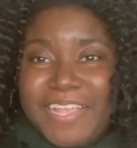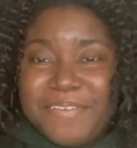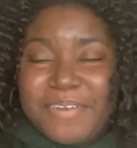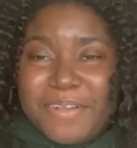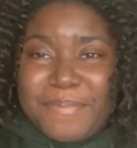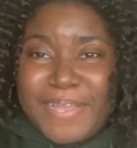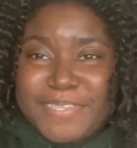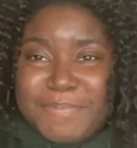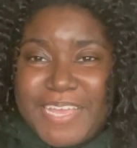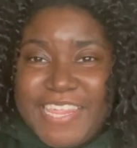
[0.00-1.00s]
welcome back
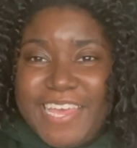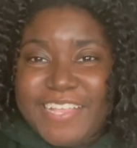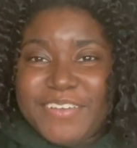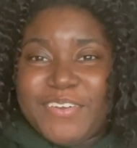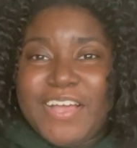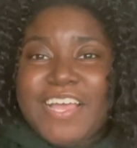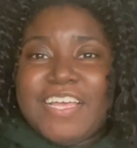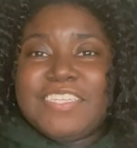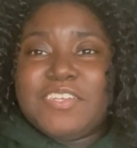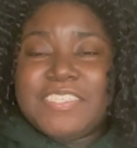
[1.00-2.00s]
to my channel.
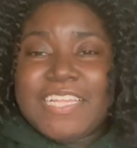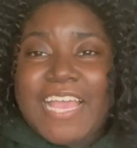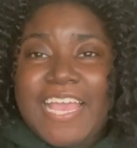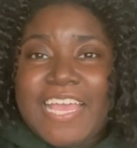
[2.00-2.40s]
So today